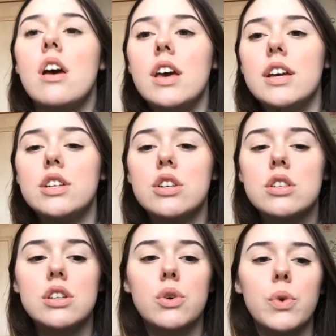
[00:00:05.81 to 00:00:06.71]
It's
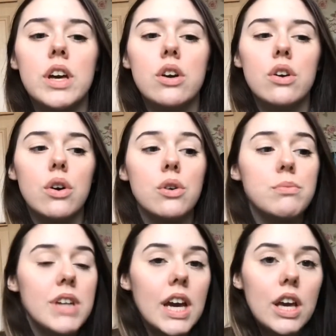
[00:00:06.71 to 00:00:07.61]
just a quick
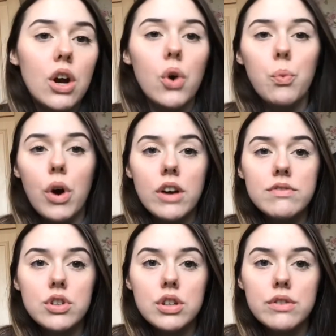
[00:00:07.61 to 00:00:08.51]
update on what I've
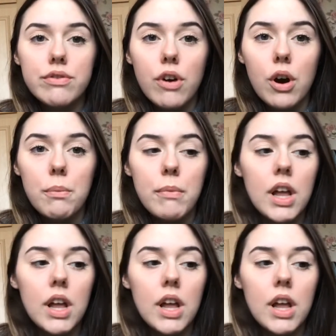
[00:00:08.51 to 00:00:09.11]
done from